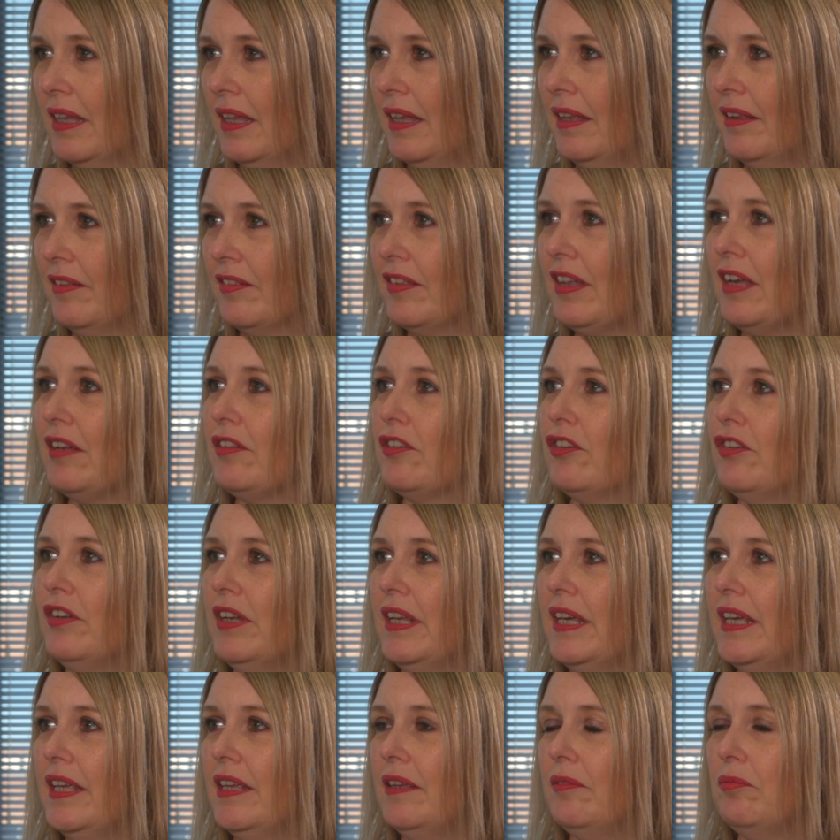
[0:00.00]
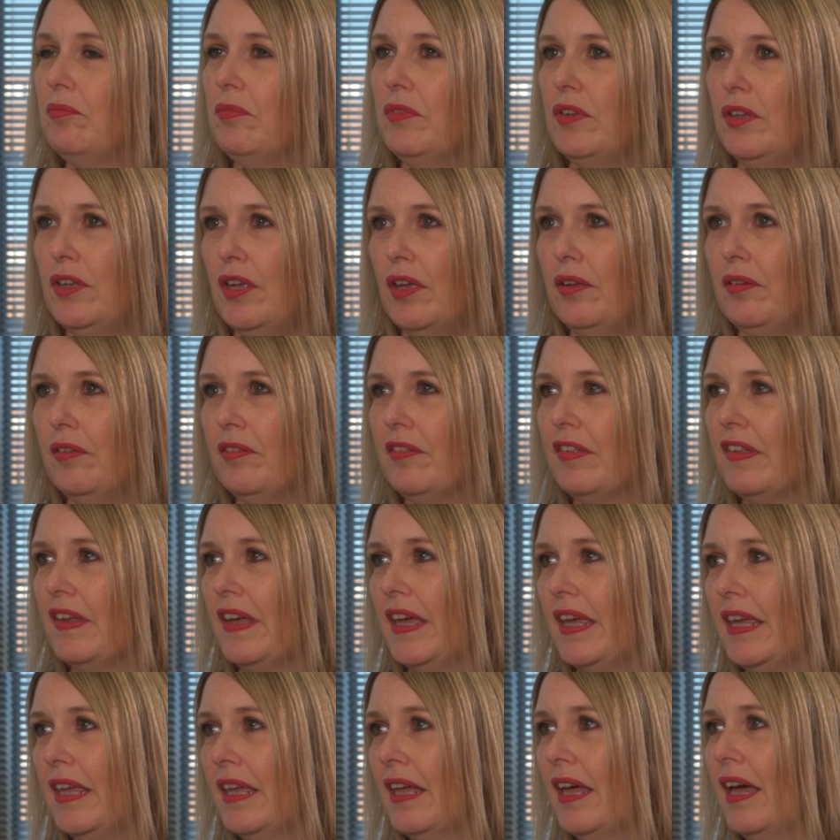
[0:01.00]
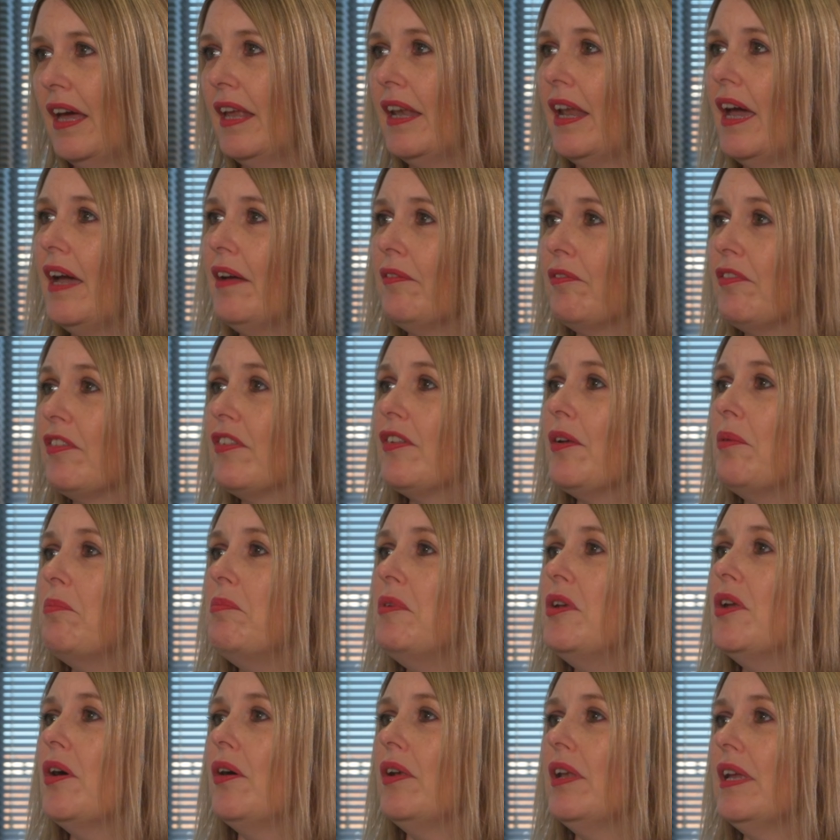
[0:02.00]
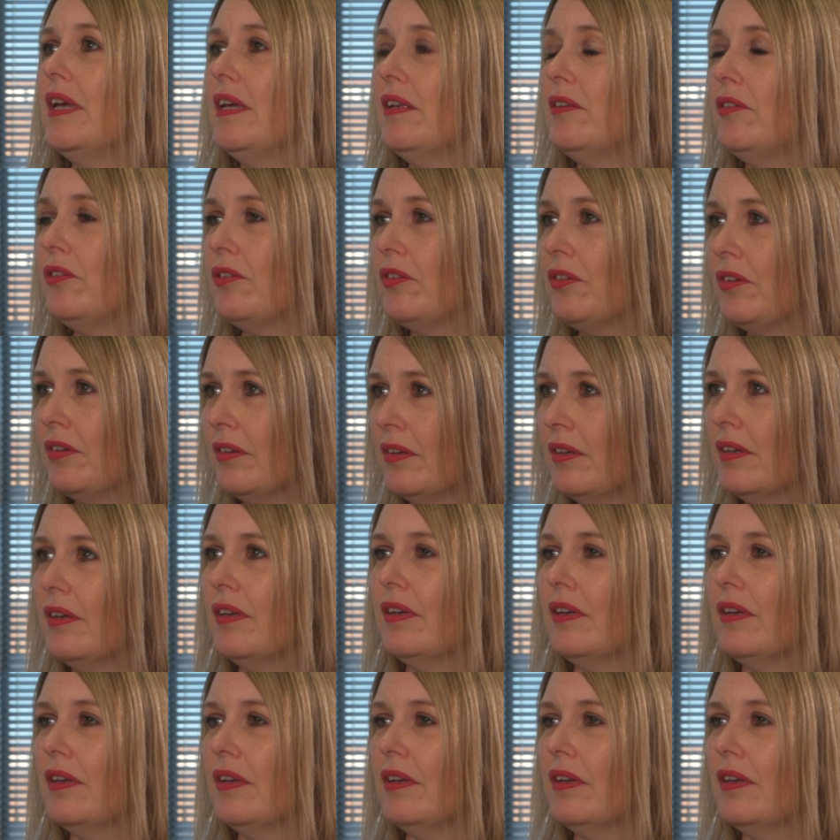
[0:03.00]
is actually using and have some knowledge